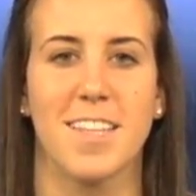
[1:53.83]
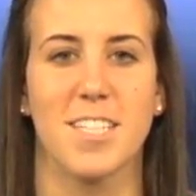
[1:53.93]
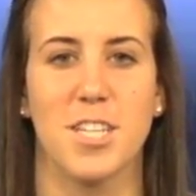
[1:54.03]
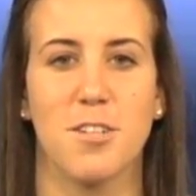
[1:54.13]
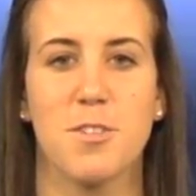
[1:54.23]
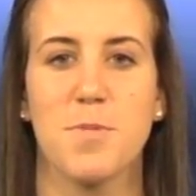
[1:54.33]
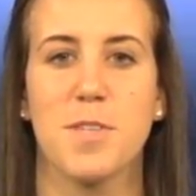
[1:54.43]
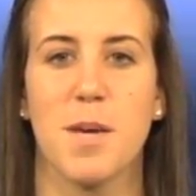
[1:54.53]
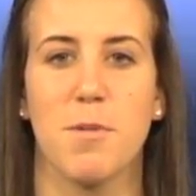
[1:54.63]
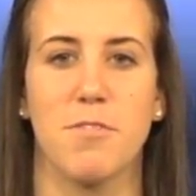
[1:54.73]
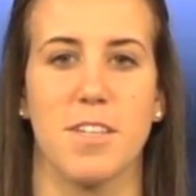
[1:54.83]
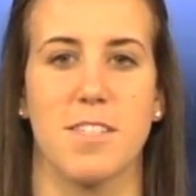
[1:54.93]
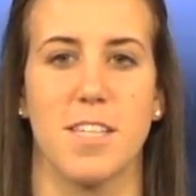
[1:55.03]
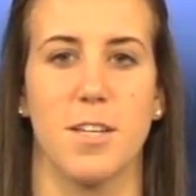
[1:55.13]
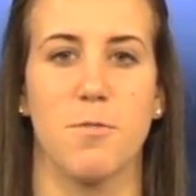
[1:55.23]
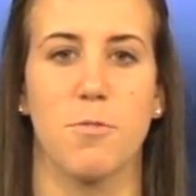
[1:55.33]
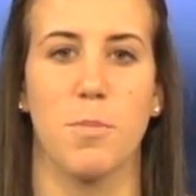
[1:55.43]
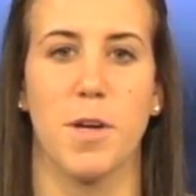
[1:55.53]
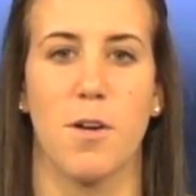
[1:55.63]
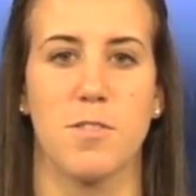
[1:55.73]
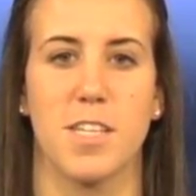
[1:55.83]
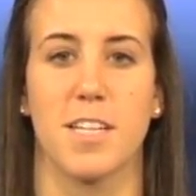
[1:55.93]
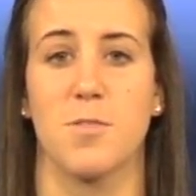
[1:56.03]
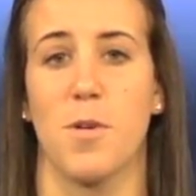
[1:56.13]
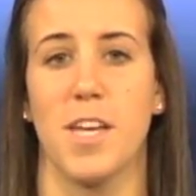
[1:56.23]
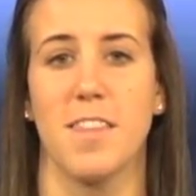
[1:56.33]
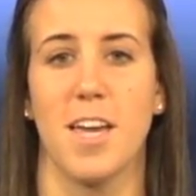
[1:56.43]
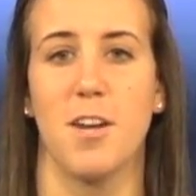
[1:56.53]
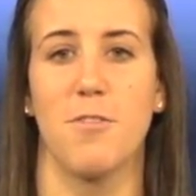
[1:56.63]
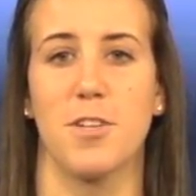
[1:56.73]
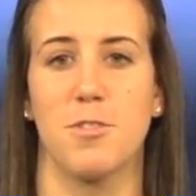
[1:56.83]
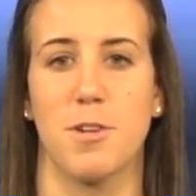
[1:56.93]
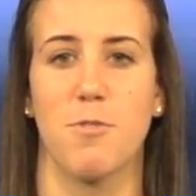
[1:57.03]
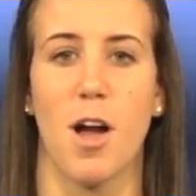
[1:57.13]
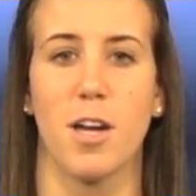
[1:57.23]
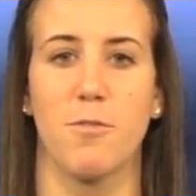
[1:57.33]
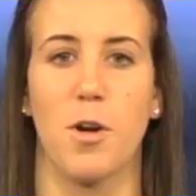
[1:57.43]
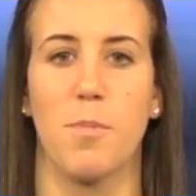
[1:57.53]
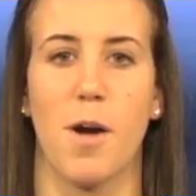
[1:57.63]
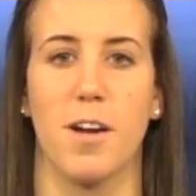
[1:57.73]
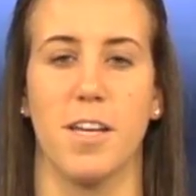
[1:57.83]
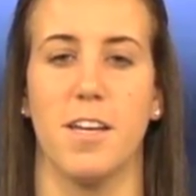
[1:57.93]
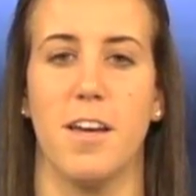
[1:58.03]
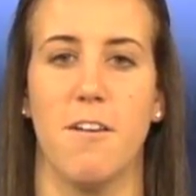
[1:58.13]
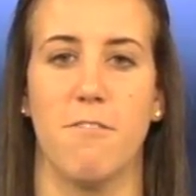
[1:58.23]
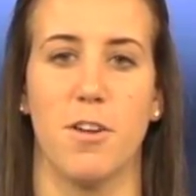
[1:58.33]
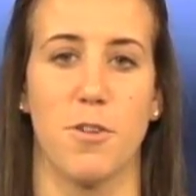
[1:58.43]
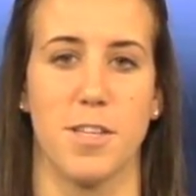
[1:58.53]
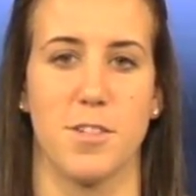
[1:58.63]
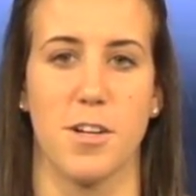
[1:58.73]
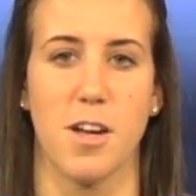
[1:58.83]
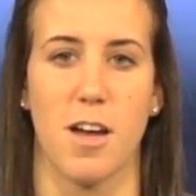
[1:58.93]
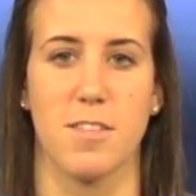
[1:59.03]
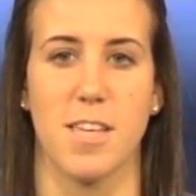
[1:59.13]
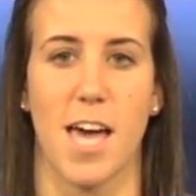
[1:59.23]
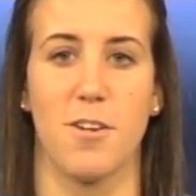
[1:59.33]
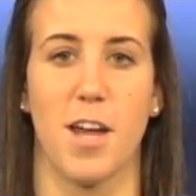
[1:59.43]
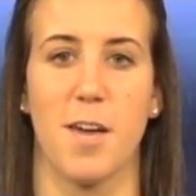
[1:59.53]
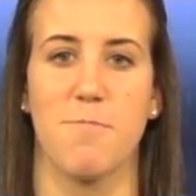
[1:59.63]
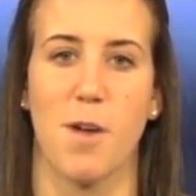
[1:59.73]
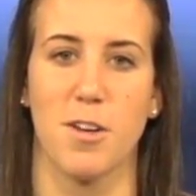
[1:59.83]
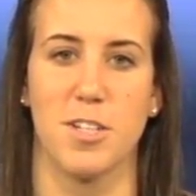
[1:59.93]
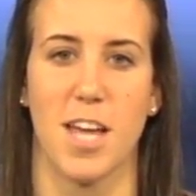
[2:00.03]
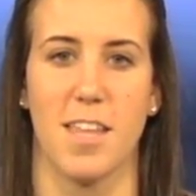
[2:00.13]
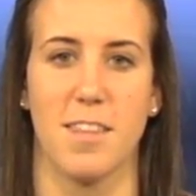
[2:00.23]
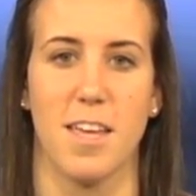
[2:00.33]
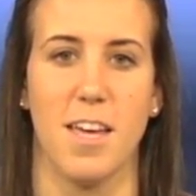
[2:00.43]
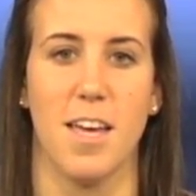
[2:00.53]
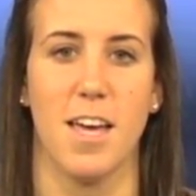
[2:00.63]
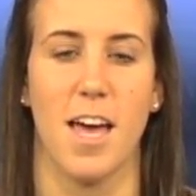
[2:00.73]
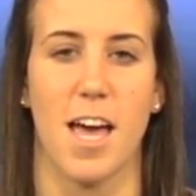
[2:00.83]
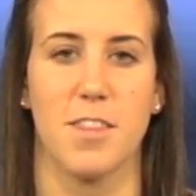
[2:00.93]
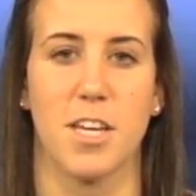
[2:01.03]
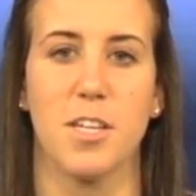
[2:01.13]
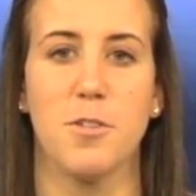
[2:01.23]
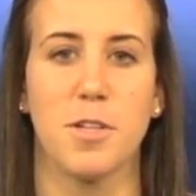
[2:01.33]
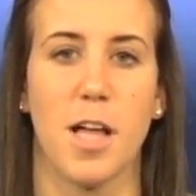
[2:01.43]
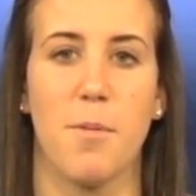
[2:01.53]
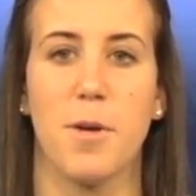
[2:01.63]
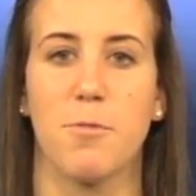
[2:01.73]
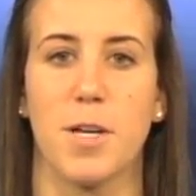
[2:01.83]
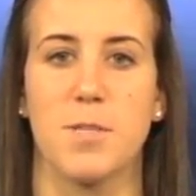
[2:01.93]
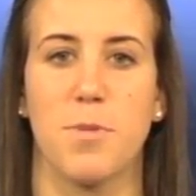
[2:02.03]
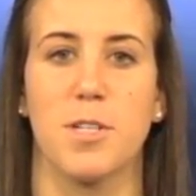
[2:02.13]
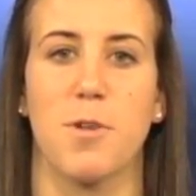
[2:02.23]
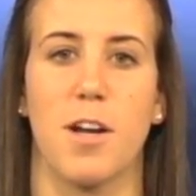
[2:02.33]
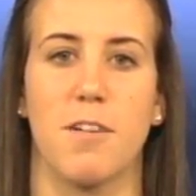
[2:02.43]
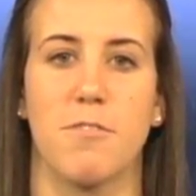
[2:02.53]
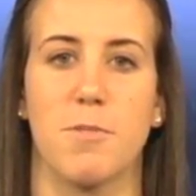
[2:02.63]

The Children's Museum of Easton will be hosting a 20th anniversary rock and roll party fundraiser on Saturday, March 10th at the Canoe Club in West Bridgewater